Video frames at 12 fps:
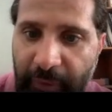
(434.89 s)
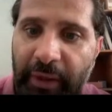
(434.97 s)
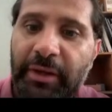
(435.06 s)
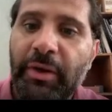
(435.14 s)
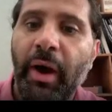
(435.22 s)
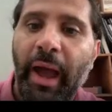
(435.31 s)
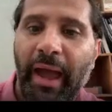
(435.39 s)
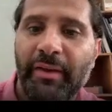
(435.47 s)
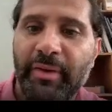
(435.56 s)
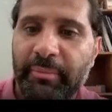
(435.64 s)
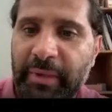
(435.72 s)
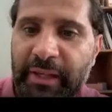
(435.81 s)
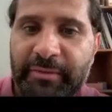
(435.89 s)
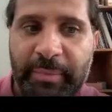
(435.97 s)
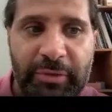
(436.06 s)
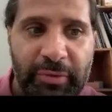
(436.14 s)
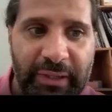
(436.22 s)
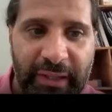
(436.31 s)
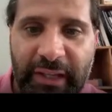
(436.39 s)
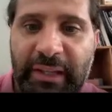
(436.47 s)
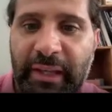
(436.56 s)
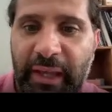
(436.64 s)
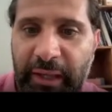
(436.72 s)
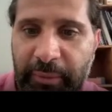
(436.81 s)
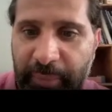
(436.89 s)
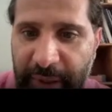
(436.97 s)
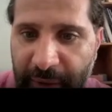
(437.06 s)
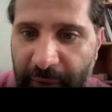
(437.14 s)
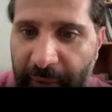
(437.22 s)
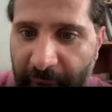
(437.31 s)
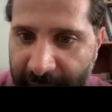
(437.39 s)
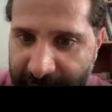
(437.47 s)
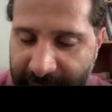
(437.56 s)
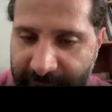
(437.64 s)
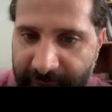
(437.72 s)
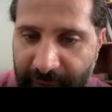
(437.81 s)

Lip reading: when you have a mix between E and B horizons.